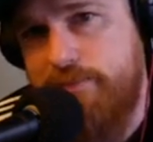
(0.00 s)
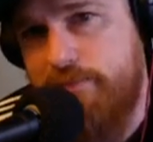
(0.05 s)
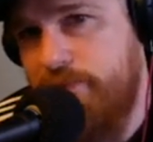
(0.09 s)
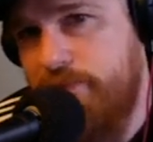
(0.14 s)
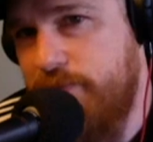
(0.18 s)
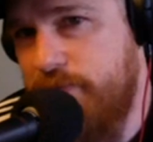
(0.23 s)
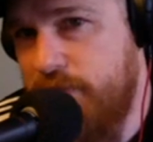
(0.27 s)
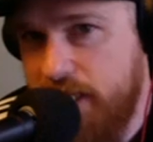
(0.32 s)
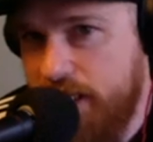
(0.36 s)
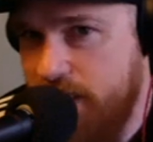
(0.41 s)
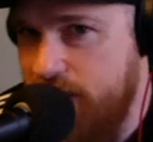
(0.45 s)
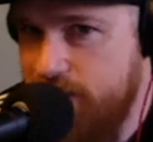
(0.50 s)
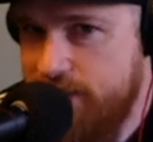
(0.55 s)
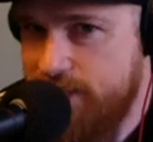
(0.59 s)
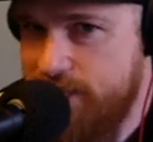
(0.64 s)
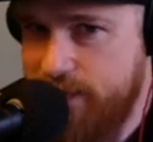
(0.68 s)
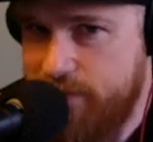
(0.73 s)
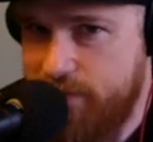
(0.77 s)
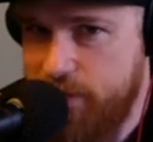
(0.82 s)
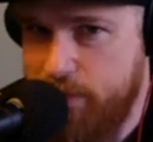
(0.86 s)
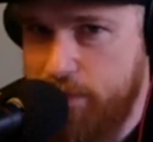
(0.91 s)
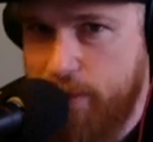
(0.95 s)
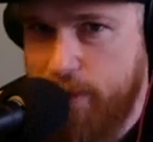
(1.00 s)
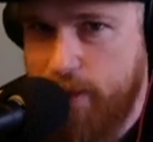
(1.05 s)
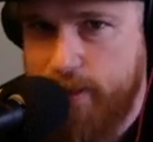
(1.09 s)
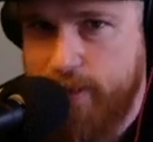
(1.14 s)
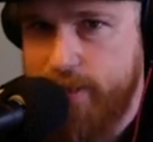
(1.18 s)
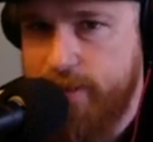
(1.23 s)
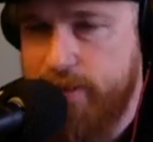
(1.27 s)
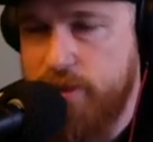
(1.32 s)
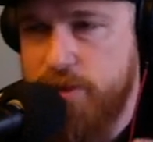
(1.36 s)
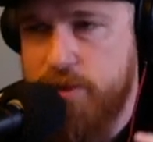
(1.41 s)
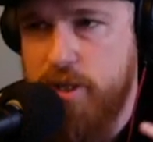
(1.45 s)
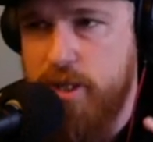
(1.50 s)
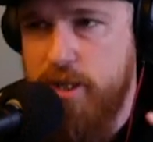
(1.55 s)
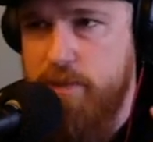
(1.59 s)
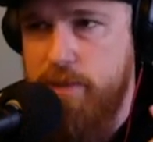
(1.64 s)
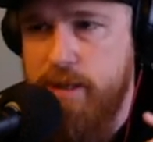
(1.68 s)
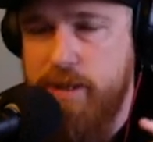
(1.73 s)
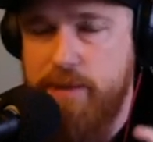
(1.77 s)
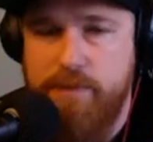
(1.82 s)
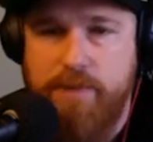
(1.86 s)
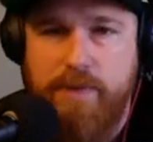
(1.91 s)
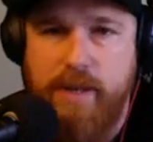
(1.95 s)
Villains love to party. There's going to
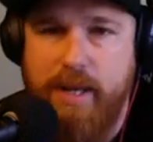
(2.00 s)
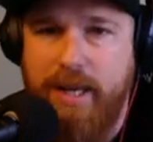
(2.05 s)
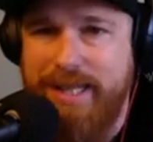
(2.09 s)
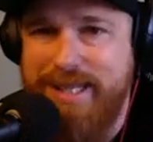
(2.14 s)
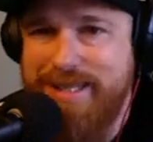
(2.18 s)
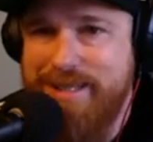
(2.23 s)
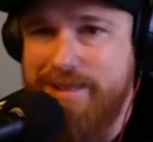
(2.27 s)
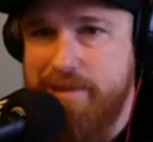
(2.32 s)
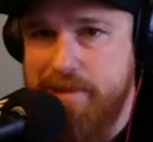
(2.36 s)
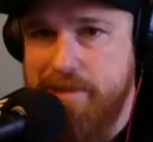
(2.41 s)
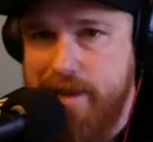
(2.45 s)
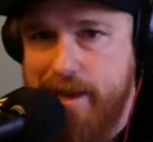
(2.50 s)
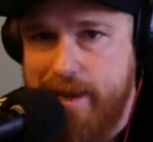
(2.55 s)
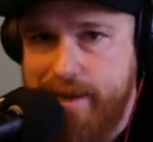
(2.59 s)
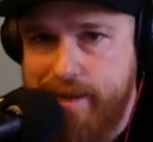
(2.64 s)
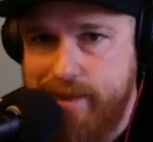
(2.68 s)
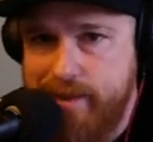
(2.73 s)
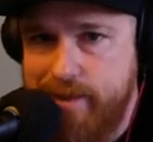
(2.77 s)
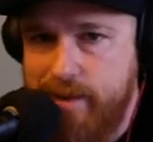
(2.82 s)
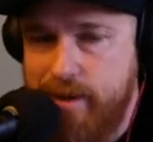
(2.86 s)
be a villains night